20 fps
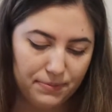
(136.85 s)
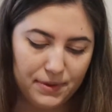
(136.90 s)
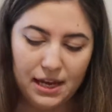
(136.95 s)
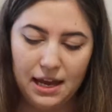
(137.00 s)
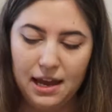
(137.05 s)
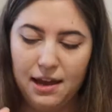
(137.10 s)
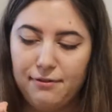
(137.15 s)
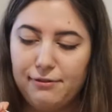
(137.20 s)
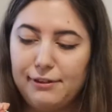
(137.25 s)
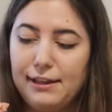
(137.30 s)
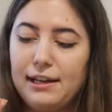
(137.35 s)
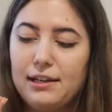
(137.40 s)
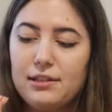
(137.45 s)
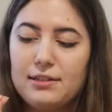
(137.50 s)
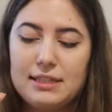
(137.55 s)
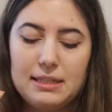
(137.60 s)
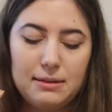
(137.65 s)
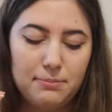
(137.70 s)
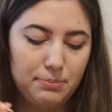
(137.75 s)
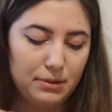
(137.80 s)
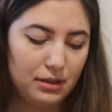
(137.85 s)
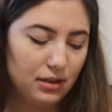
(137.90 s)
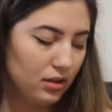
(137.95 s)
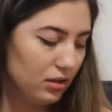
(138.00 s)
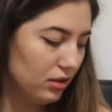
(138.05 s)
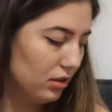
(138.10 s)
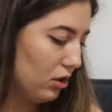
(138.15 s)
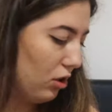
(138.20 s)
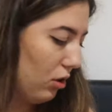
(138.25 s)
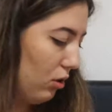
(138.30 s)
They have like simple
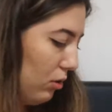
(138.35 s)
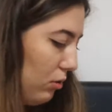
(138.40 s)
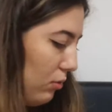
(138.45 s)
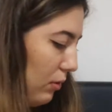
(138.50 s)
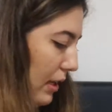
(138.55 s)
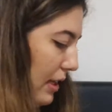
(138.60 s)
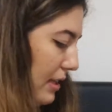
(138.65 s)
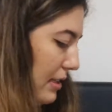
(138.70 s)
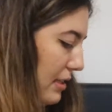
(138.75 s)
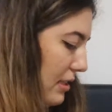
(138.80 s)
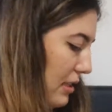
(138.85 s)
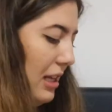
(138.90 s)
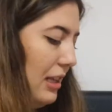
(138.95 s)
gold ones,